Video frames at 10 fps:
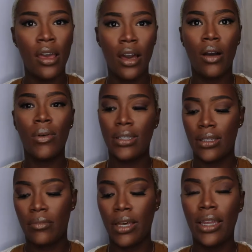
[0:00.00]
A waste
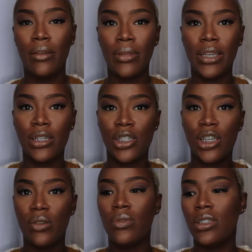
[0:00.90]
of money because
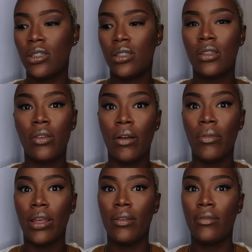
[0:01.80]
she would just
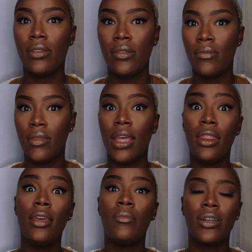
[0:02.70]
throw it
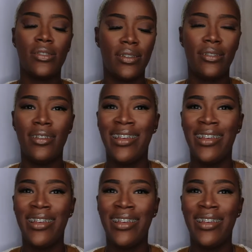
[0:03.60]
and then breastfeed.